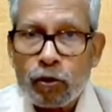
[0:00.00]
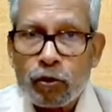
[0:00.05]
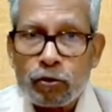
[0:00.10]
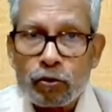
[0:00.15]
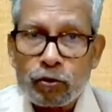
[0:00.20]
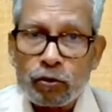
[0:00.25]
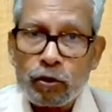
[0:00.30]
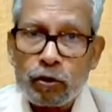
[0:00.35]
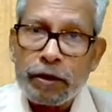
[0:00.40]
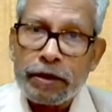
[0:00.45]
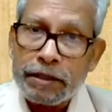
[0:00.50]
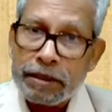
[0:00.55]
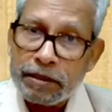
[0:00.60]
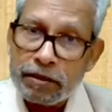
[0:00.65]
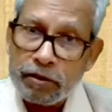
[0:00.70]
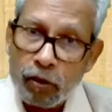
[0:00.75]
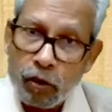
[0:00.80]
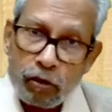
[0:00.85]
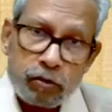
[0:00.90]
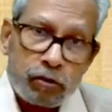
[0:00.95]
So now it
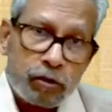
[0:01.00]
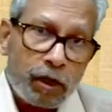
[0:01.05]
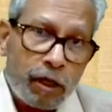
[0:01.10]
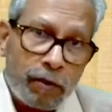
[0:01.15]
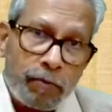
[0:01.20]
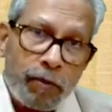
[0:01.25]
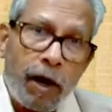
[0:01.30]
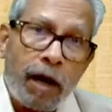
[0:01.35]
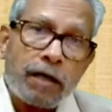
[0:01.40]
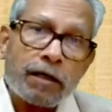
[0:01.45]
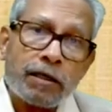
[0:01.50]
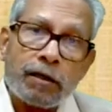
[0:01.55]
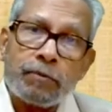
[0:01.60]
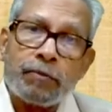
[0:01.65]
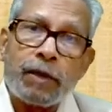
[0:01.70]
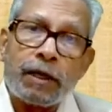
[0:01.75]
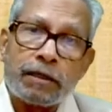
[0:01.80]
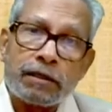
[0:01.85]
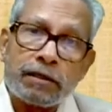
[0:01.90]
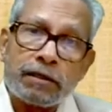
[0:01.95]
is also a part
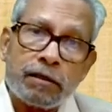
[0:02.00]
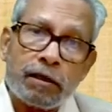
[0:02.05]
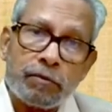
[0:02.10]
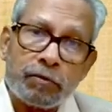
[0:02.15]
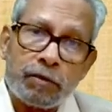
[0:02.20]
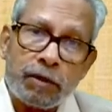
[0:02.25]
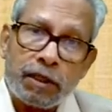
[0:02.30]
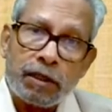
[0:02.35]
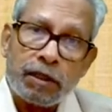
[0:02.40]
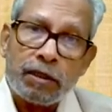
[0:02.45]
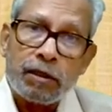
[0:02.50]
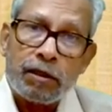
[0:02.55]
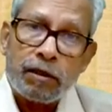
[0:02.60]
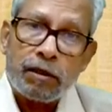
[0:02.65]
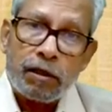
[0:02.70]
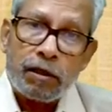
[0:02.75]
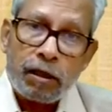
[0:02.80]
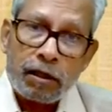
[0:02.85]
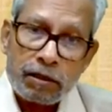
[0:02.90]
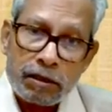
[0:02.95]
and parcel of the
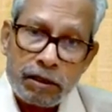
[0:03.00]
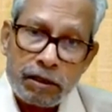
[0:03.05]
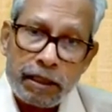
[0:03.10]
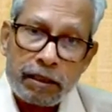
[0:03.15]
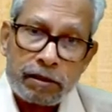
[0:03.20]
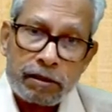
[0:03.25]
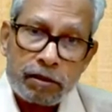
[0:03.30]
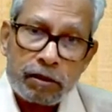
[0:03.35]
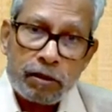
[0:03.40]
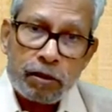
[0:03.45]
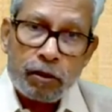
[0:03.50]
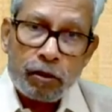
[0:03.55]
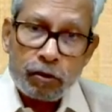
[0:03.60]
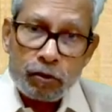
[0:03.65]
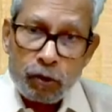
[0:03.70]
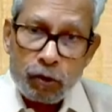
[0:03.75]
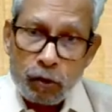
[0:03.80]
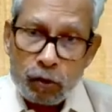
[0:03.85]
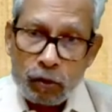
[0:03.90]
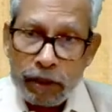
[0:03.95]
skills.
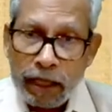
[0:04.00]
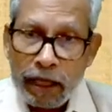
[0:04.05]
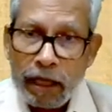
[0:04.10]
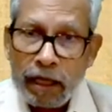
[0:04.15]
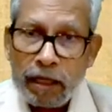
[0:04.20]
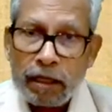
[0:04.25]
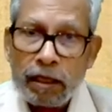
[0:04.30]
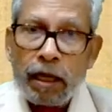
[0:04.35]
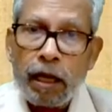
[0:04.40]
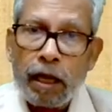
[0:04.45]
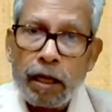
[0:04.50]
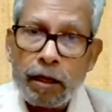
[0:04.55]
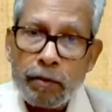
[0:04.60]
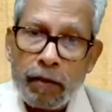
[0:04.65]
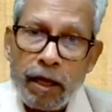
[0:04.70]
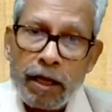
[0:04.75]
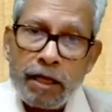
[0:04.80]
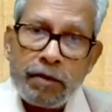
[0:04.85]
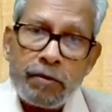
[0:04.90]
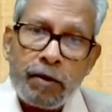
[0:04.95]
So there,
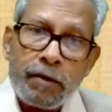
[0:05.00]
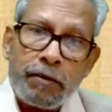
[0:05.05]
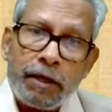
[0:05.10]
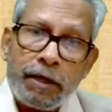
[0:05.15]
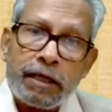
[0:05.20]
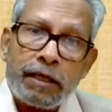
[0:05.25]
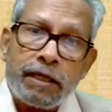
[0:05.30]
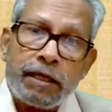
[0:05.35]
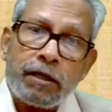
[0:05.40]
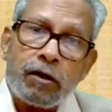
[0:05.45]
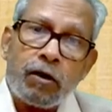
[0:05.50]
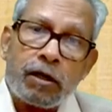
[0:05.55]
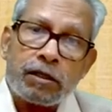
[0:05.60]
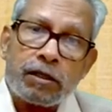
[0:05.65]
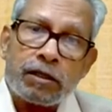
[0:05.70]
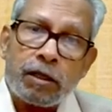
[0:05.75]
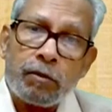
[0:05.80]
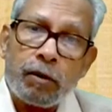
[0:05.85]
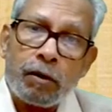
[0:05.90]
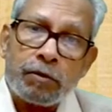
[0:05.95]
and it may be a record
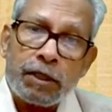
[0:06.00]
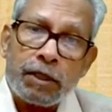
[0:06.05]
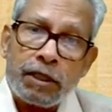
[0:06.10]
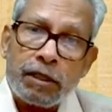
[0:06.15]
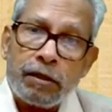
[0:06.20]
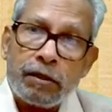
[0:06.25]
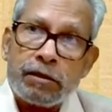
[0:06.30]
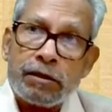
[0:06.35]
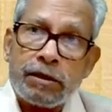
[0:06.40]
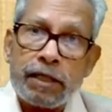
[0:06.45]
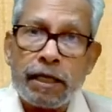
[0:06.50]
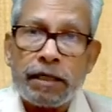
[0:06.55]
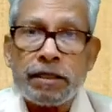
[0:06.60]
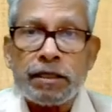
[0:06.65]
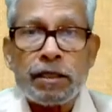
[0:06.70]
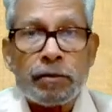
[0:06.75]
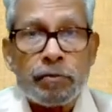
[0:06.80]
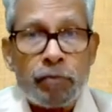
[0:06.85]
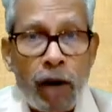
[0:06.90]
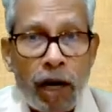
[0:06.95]
some of the
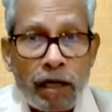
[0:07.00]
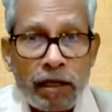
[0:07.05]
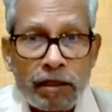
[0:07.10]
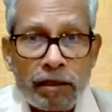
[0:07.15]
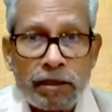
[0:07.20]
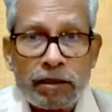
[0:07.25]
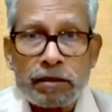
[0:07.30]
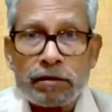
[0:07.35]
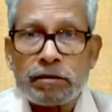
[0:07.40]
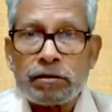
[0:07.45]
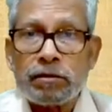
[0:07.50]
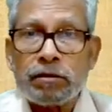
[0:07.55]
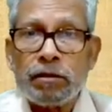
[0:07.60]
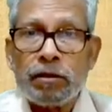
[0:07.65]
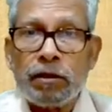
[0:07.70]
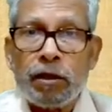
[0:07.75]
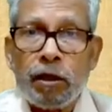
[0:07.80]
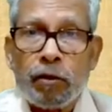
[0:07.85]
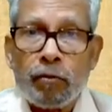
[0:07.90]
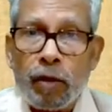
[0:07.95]
strategic partners.
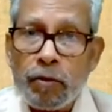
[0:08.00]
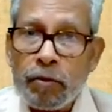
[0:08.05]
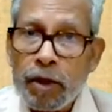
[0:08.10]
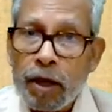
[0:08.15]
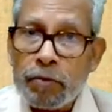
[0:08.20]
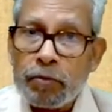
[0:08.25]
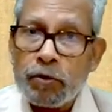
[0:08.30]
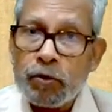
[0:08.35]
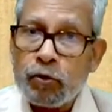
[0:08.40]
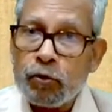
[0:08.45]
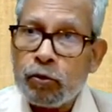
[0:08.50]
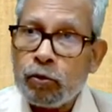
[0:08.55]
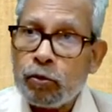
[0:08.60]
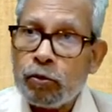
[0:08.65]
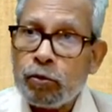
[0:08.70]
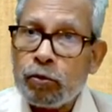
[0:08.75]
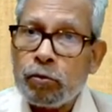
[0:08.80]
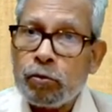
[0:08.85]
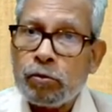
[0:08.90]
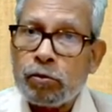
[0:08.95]
Maybe you have
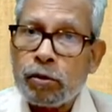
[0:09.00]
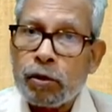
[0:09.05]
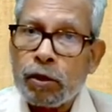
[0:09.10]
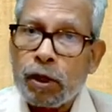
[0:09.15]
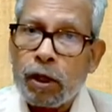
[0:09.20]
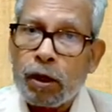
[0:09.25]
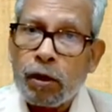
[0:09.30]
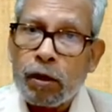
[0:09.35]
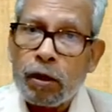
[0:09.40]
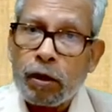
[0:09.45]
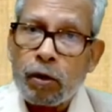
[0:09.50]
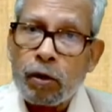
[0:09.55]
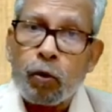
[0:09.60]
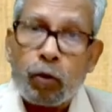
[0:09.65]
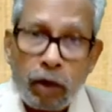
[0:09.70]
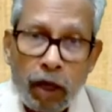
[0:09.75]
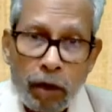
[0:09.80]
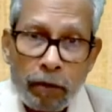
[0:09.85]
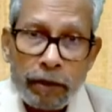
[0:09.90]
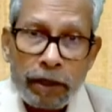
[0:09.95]
to
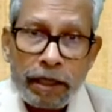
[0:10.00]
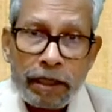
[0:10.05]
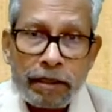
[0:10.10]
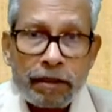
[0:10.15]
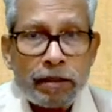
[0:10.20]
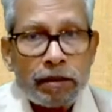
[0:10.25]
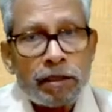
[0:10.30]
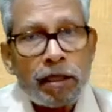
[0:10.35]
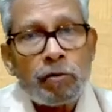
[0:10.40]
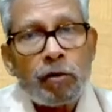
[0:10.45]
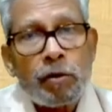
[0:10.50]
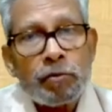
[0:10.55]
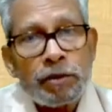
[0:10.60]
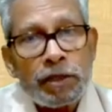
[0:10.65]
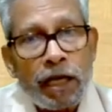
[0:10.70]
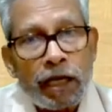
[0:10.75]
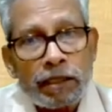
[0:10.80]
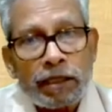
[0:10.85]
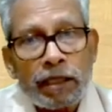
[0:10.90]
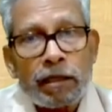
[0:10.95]
collaborate some of
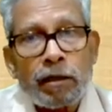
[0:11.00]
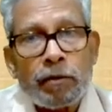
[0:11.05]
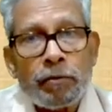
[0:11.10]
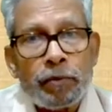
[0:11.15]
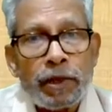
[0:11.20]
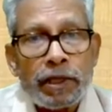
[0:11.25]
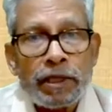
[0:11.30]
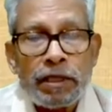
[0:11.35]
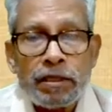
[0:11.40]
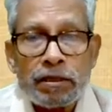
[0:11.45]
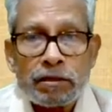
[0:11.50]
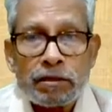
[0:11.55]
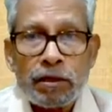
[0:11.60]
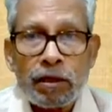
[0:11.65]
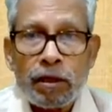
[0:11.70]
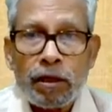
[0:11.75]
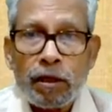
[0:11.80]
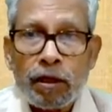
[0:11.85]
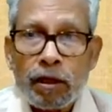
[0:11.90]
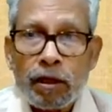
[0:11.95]
the other companies.
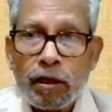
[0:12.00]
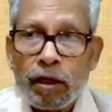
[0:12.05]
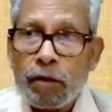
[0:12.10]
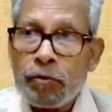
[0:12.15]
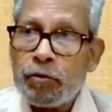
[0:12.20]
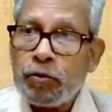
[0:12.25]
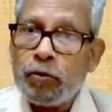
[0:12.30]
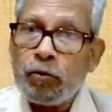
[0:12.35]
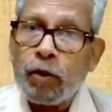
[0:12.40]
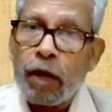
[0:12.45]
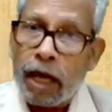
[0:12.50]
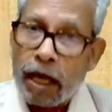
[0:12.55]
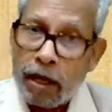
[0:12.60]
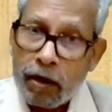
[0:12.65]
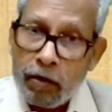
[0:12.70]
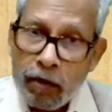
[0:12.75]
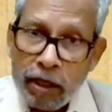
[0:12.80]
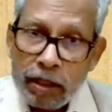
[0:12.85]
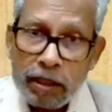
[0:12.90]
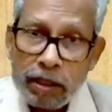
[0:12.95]
You have to
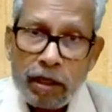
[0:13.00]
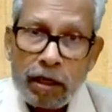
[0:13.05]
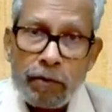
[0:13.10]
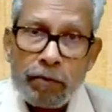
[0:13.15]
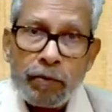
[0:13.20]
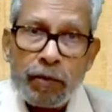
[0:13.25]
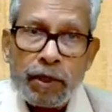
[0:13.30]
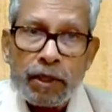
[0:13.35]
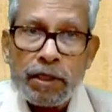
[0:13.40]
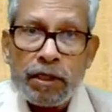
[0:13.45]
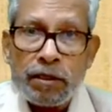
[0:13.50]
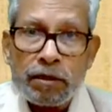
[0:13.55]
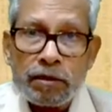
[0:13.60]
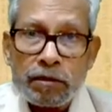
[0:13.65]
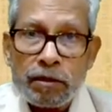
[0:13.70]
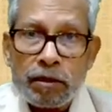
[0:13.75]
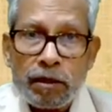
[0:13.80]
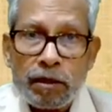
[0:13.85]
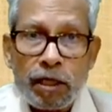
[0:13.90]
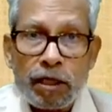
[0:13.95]
acquire the companies.
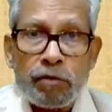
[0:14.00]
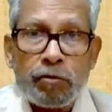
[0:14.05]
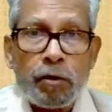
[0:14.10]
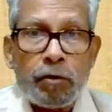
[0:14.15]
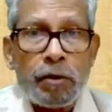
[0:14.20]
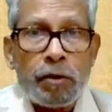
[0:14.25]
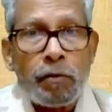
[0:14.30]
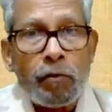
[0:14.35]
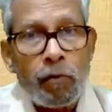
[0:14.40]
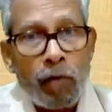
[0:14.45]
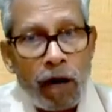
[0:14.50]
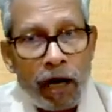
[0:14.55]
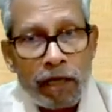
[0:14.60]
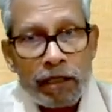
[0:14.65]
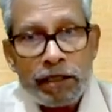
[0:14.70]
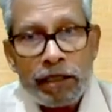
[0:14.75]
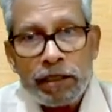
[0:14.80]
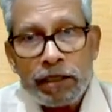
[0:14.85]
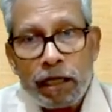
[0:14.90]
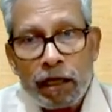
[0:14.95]
It may be
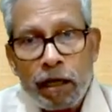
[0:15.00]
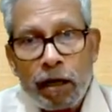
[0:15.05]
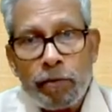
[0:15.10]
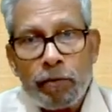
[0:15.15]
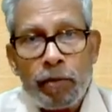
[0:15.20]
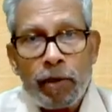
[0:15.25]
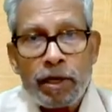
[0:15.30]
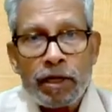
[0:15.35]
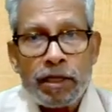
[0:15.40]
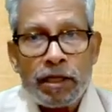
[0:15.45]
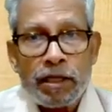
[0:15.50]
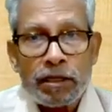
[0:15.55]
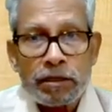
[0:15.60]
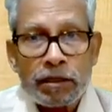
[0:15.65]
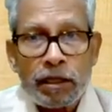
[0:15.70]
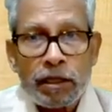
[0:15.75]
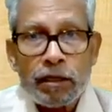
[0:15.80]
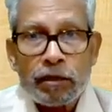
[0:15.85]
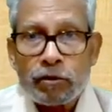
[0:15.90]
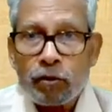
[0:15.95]
merging the
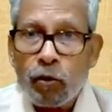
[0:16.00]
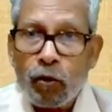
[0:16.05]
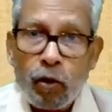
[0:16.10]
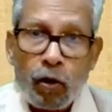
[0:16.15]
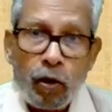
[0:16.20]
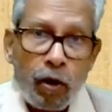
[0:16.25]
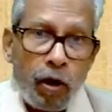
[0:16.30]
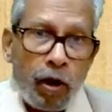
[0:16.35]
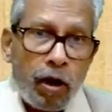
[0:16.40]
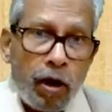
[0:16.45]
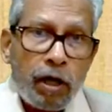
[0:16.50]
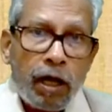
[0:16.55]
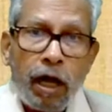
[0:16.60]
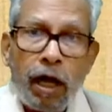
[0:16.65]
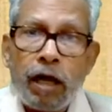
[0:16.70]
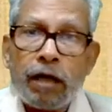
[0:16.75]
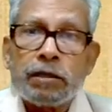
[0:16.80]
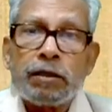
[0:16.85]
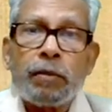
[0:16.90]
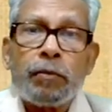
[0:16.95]
companies. So all
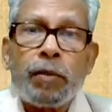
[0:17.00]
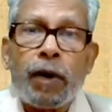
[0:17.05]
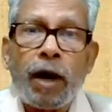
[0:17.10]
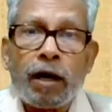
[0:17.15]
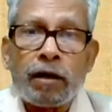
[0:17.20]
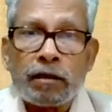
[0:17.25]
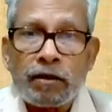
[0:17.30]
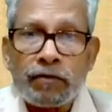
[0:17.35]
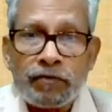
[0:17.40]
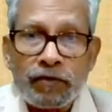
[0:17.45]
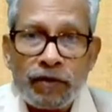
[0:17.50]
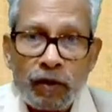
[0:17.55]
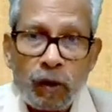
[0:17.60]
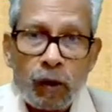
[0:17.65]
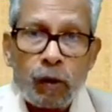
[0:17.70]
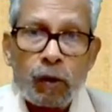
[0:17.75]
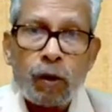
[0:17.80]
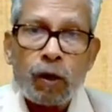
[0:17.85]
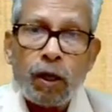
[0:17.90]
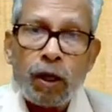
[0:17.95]
are the part of
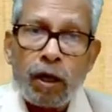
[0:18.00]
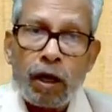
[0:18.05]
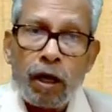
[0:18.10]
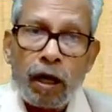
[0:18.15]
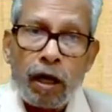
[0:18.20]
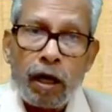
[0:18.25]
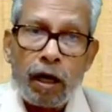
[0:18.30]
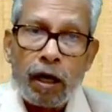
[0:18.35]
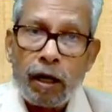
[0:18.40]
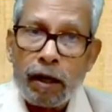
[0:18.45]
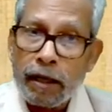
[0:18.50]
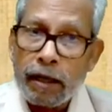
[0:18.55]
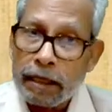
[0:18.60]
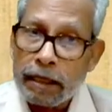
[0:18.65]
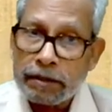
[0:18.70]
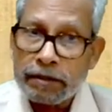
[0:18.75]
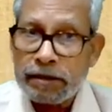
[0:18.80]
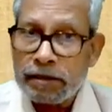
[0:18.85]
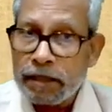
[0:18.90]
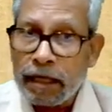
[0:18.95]
your
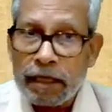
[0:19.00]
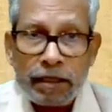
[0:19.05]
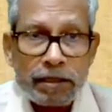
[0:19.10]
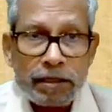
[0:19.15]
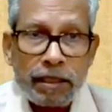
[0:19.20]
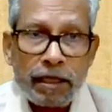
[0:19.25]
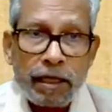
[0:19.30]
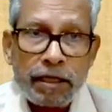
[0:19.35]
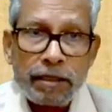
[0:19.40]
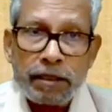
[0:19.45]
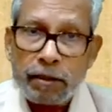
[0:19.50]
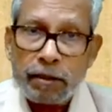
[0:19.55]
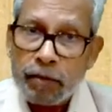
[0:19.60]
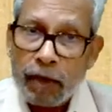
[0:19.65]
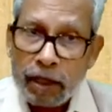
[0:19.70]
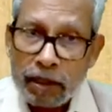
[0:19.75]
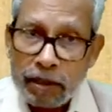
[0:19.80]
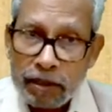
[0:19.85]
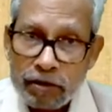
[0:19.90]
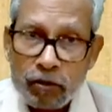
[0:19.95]
strategic HR
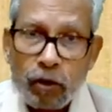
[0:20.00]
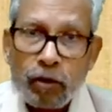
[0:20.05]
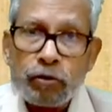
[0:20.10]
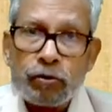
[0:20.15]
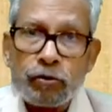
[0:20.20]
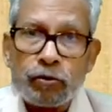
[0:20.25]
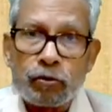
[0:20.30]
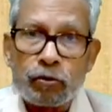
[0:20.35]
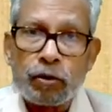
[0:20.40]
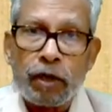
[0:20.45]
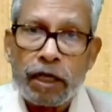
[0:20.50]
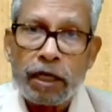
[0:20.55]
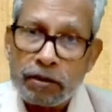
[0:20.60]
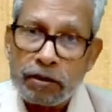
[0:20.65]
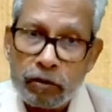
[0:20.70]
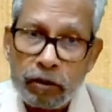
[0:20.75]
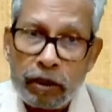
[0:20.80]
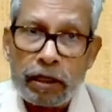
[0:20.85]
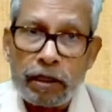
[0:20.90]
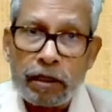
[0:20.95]
parts also as
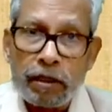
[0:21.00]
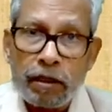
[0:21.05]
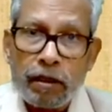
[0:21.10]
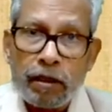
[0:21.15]
well.